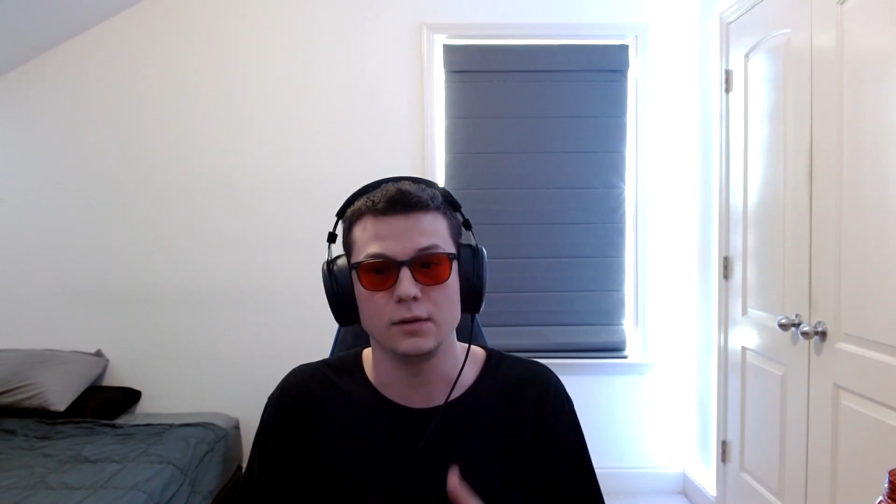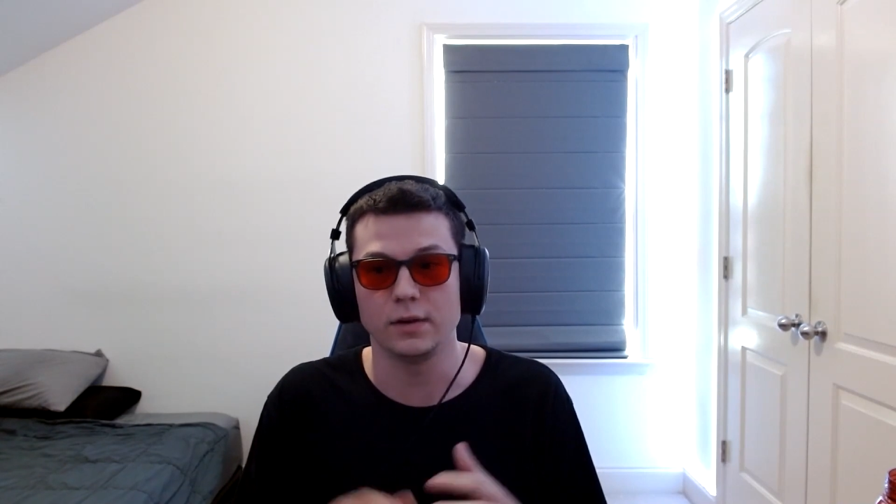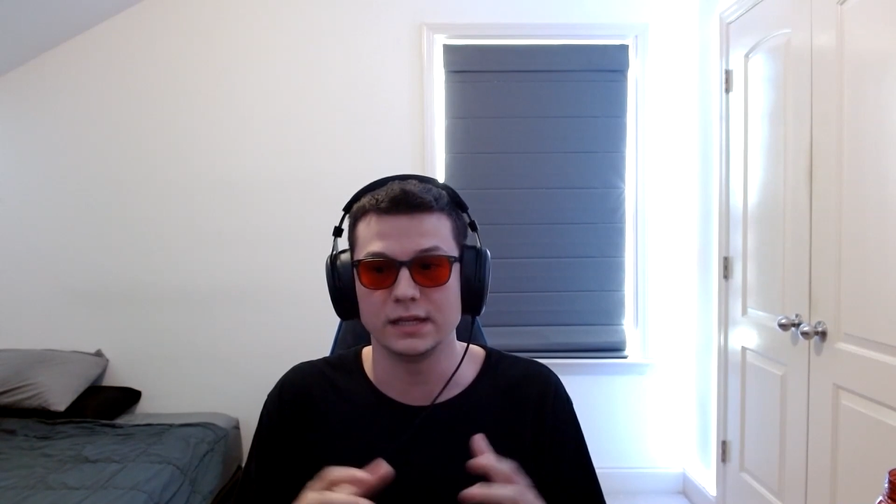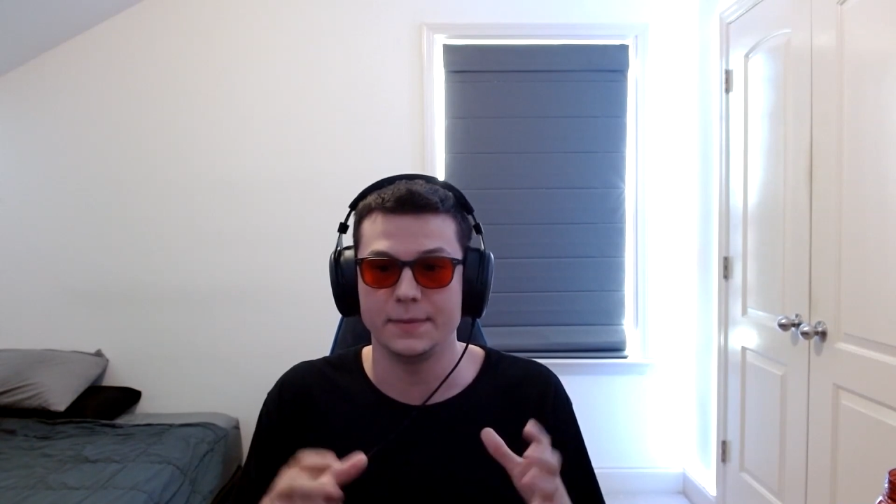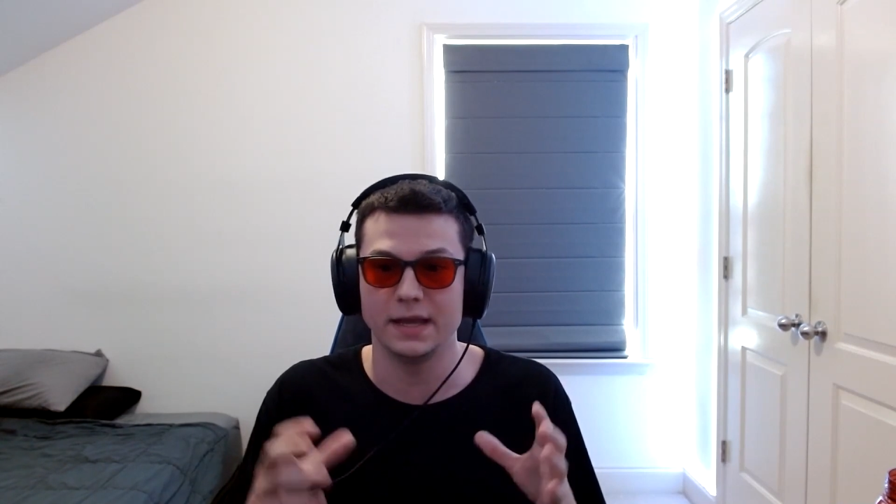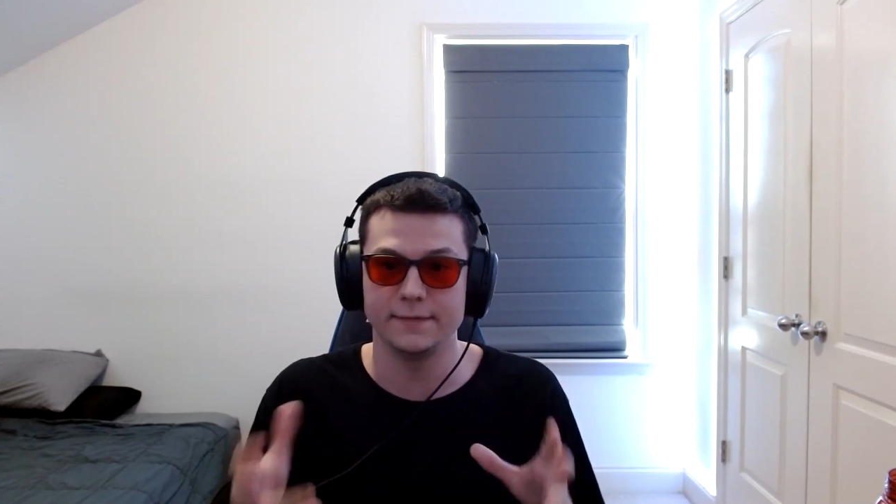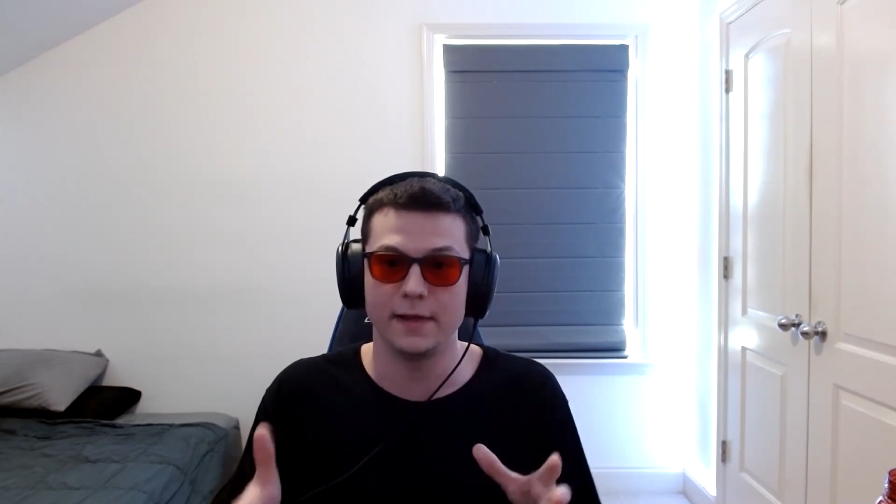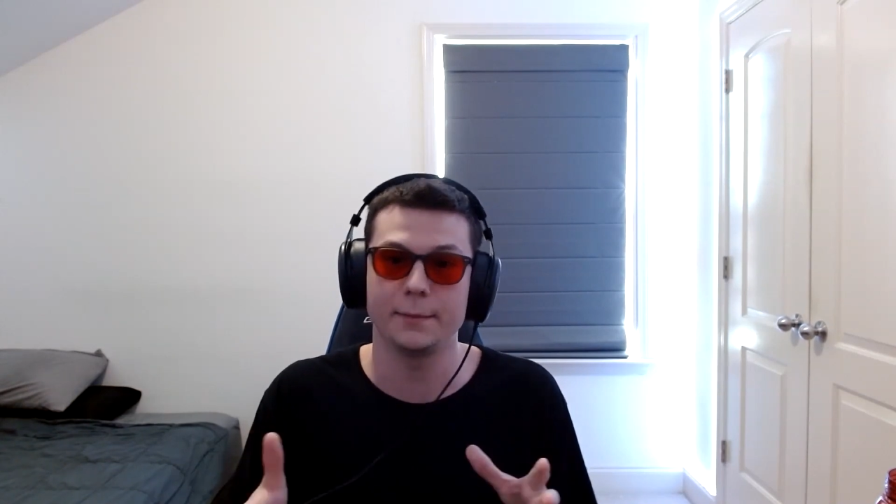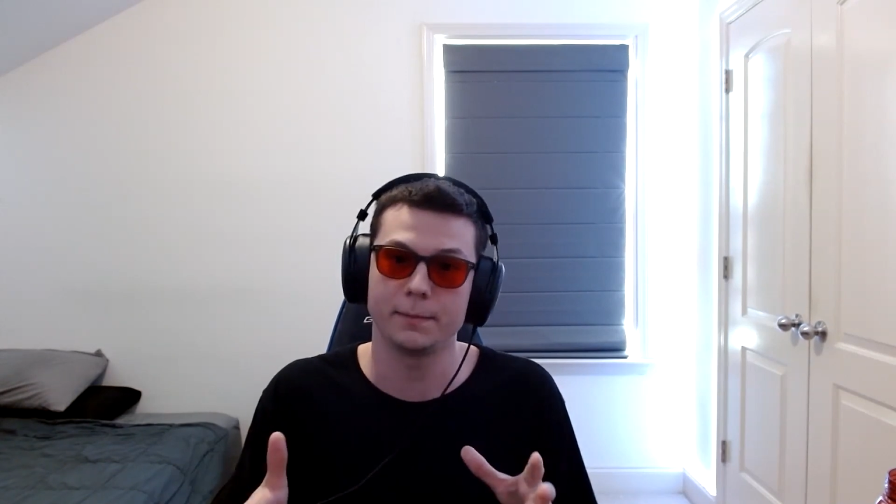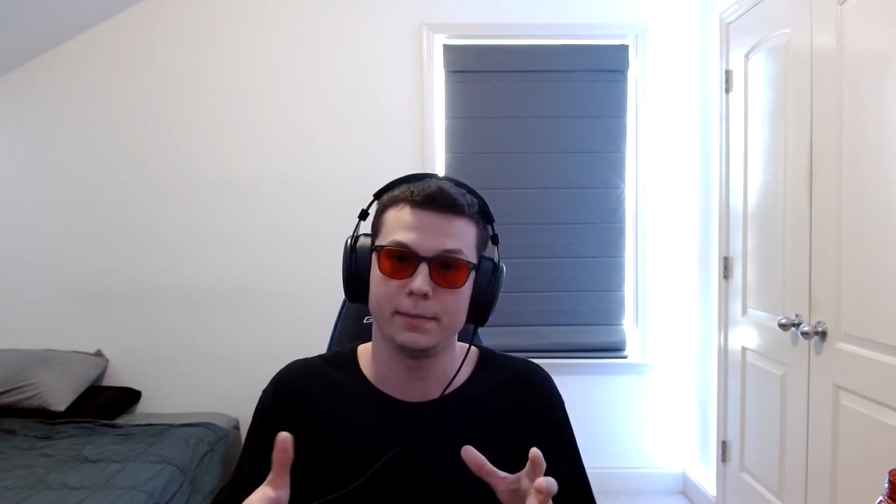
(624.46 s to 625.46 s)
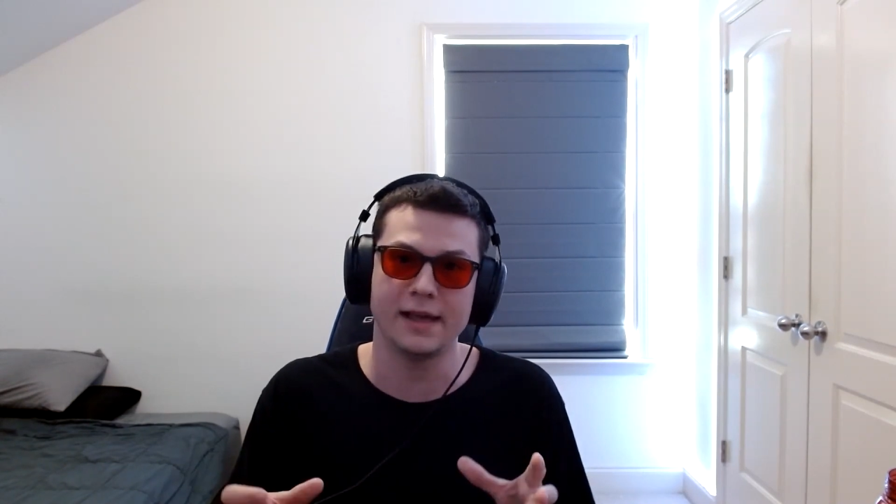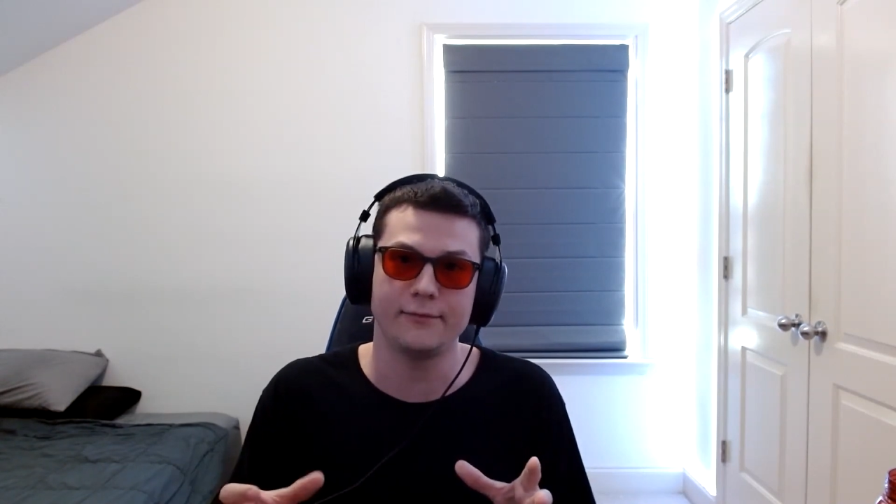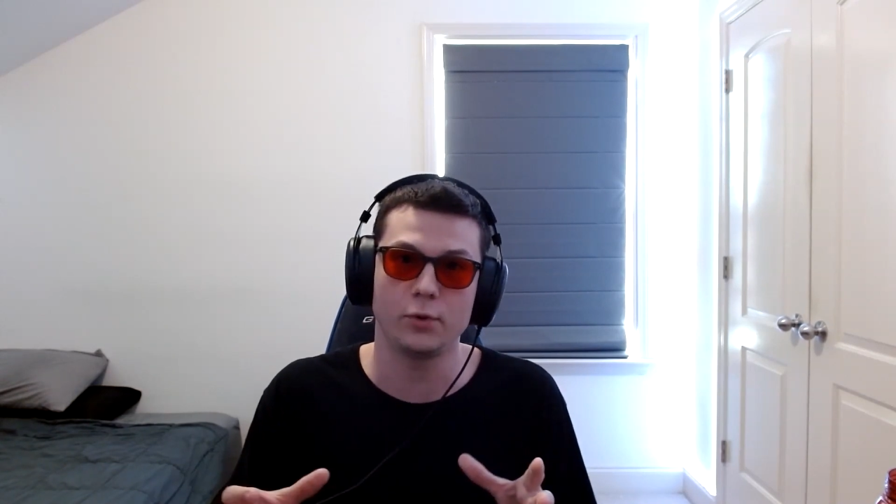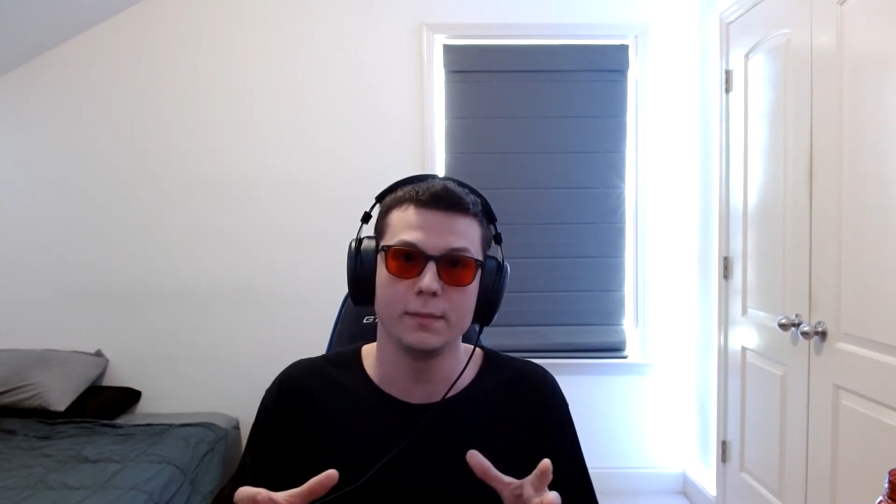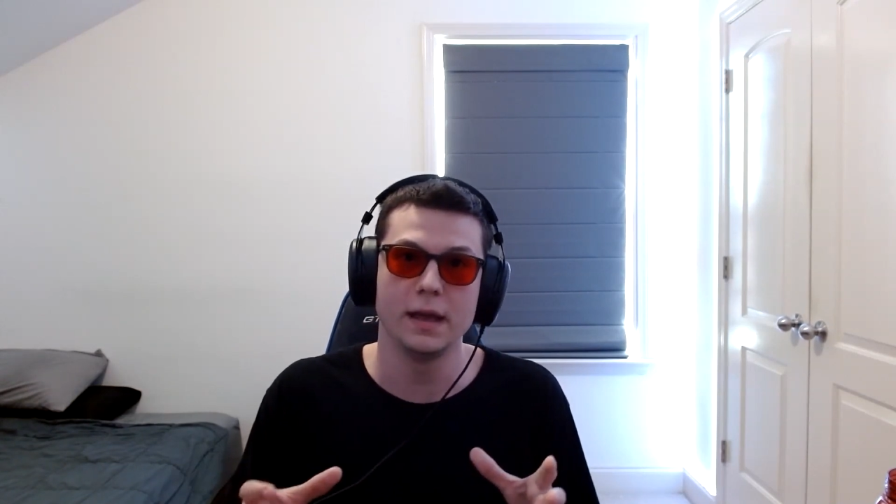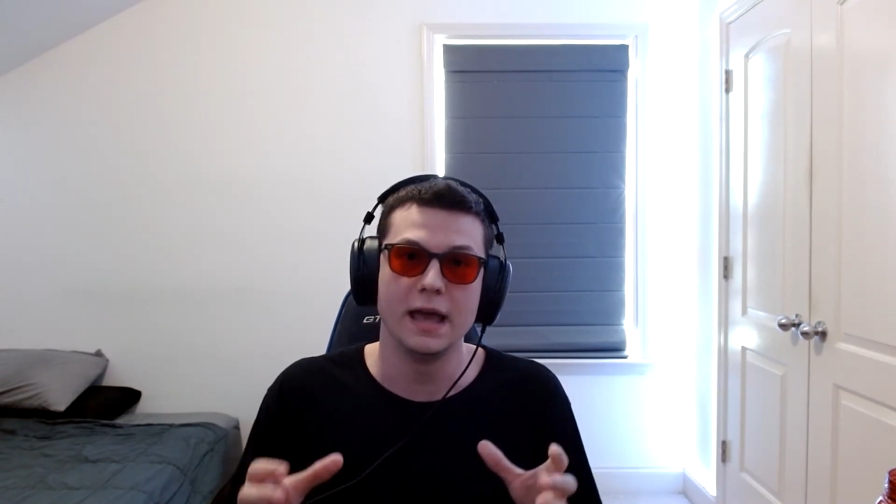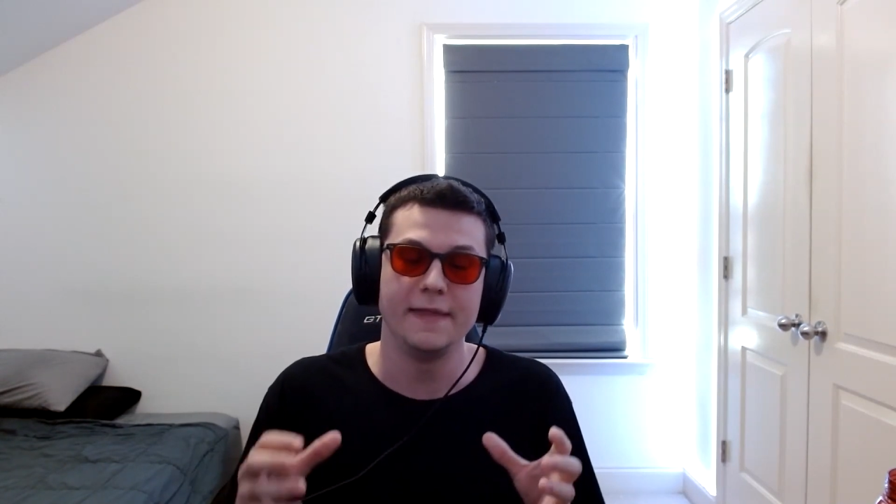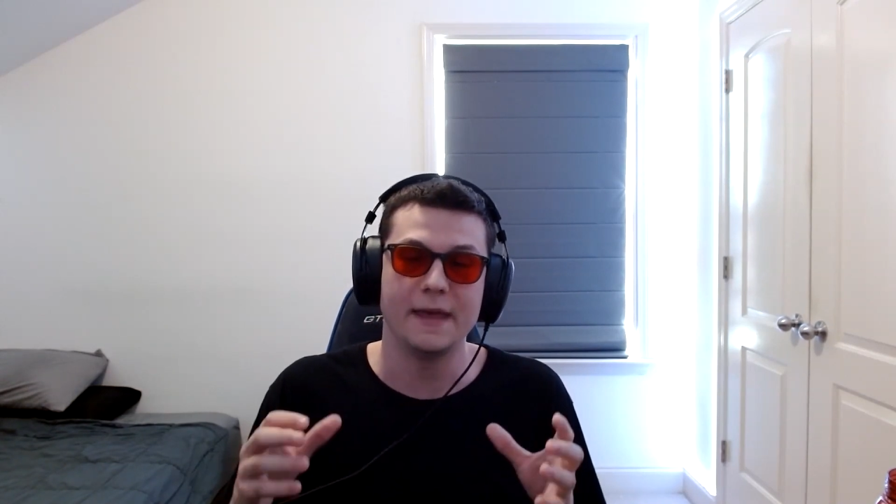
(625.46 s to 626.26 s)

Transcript: going to be a developer platform